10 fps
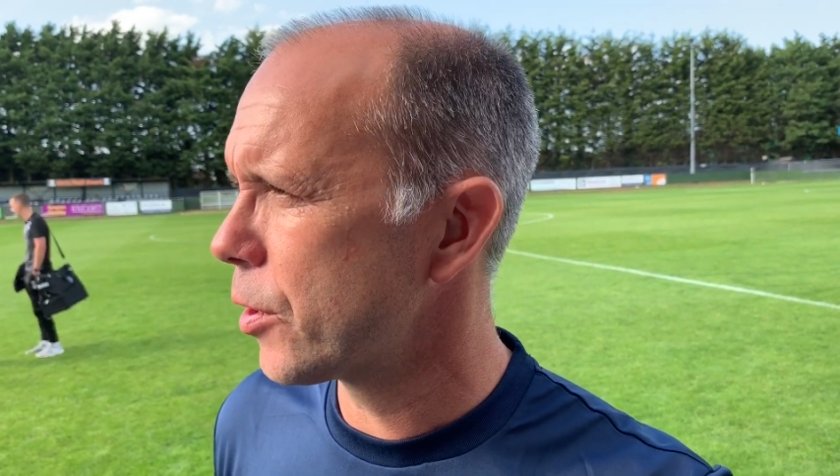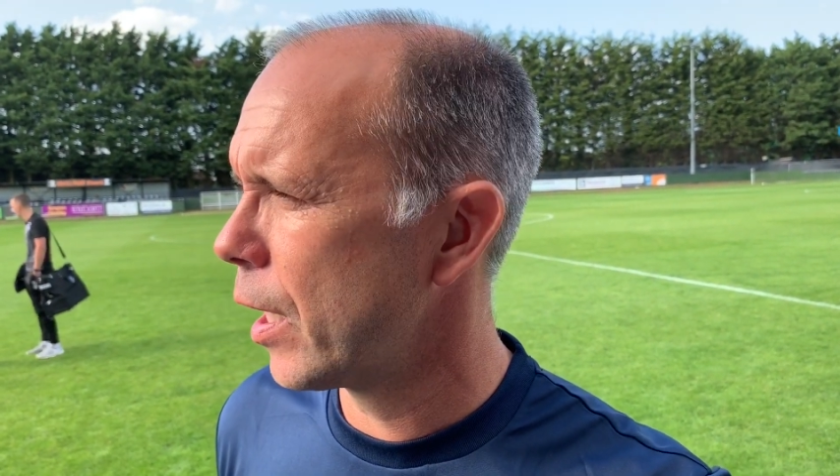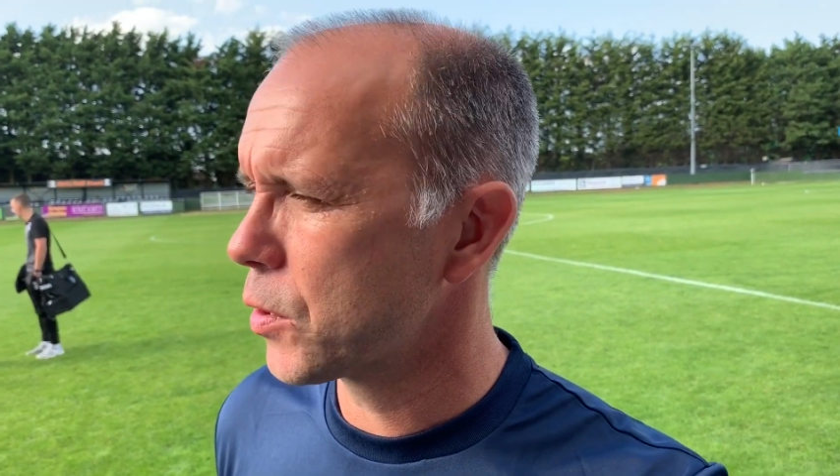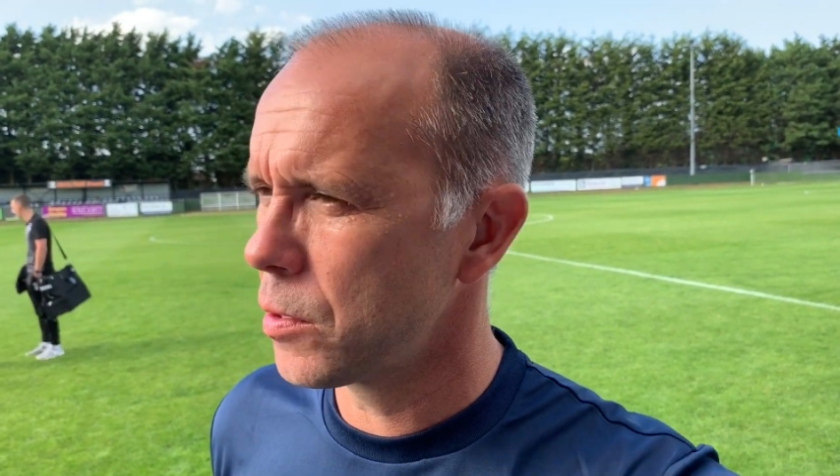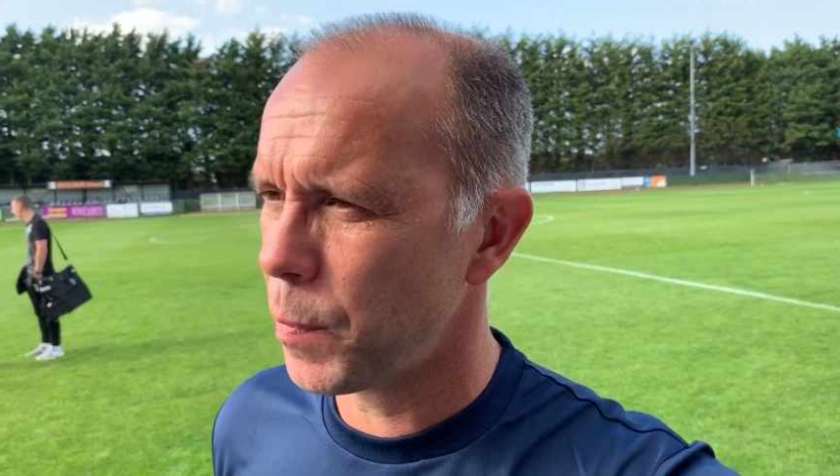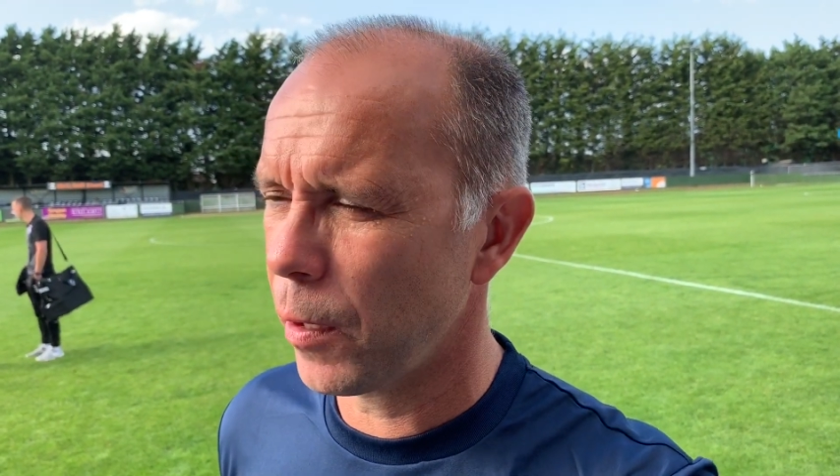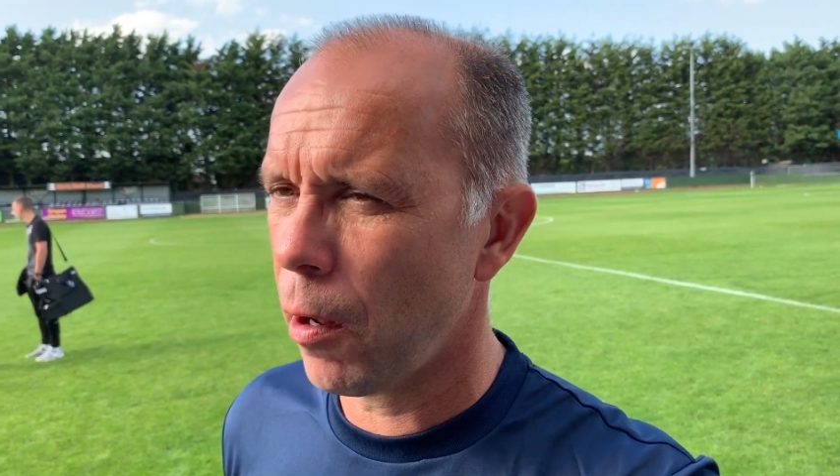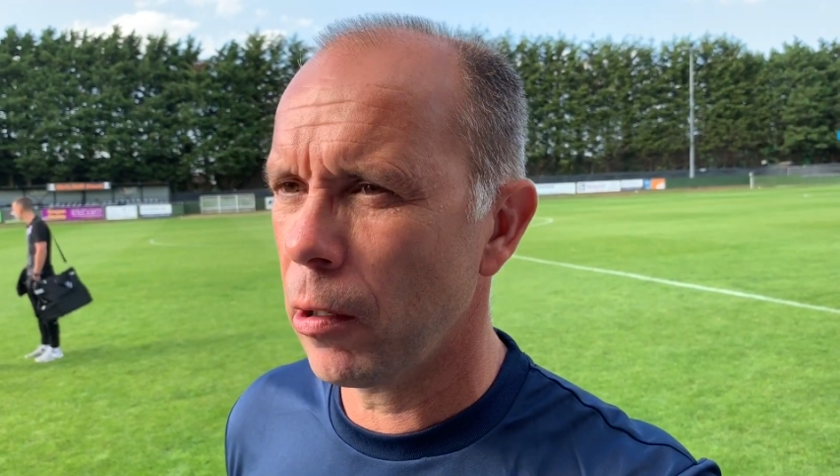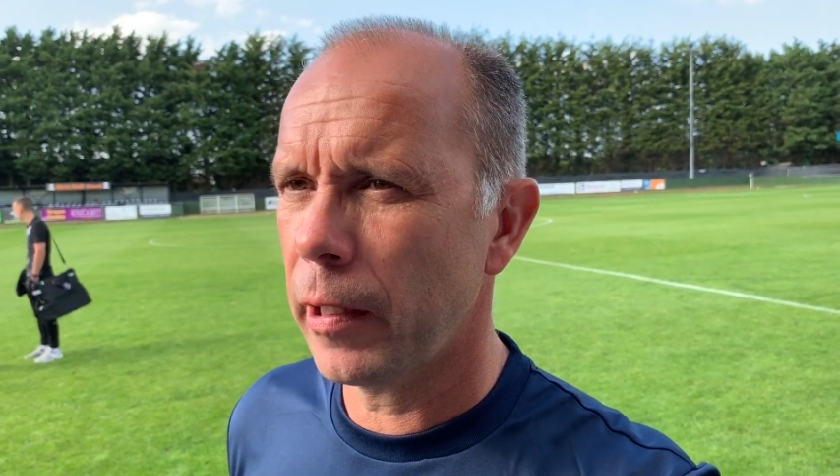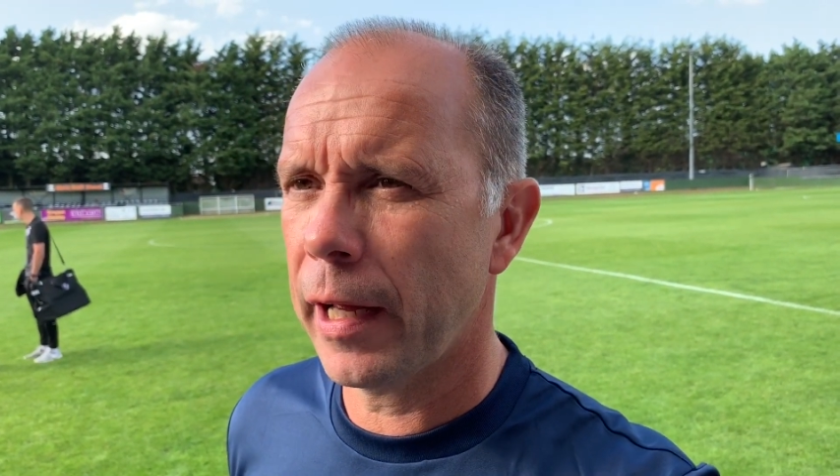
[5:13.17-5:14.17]
chance. He's been on
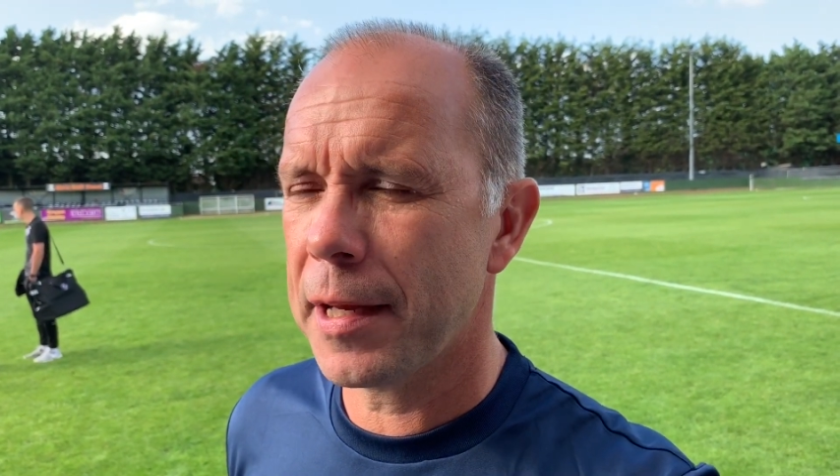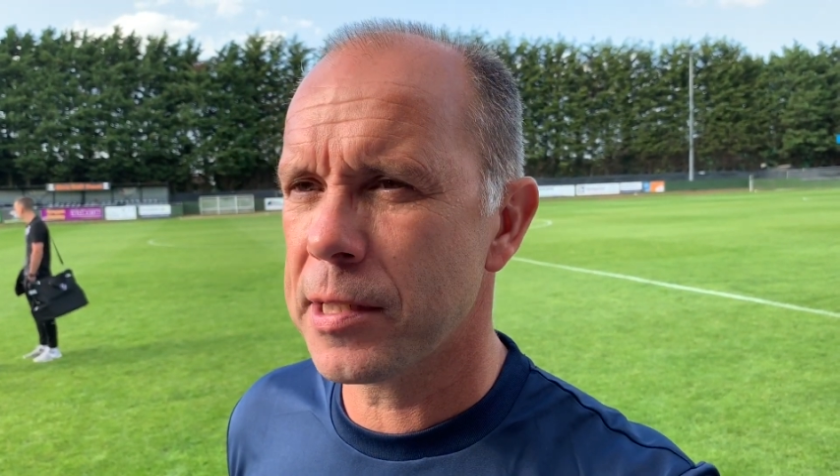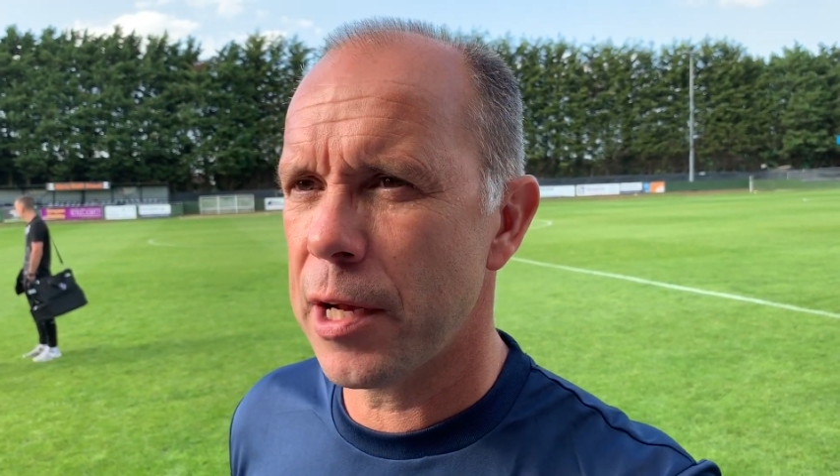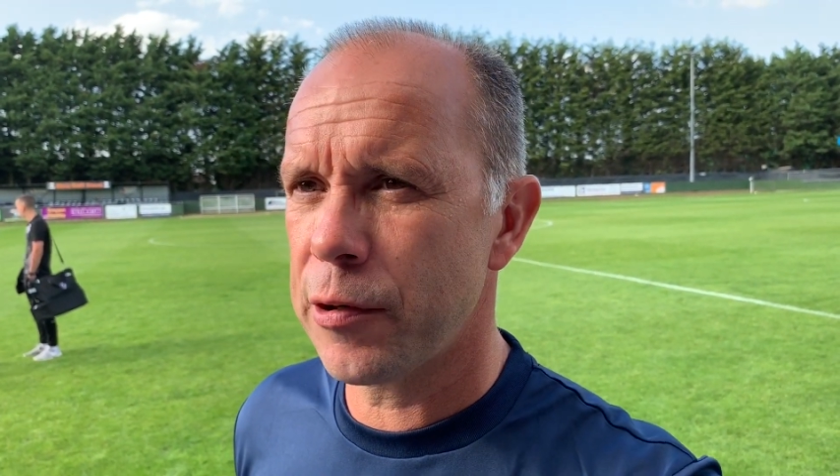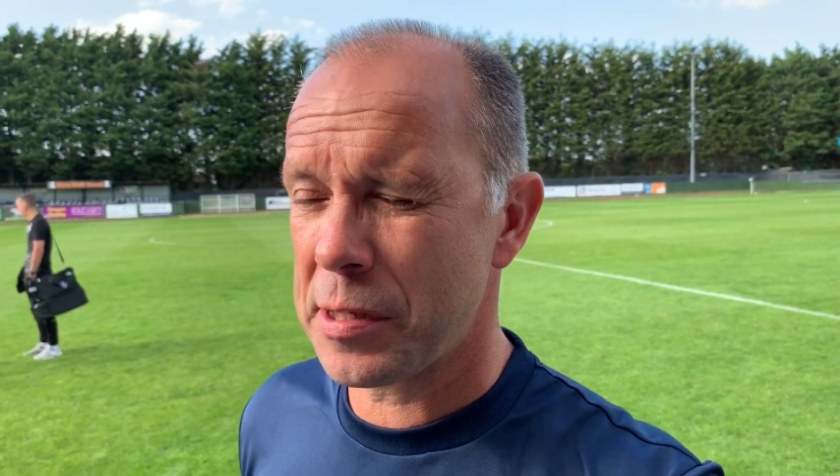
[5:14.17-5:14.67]
holiday, etc.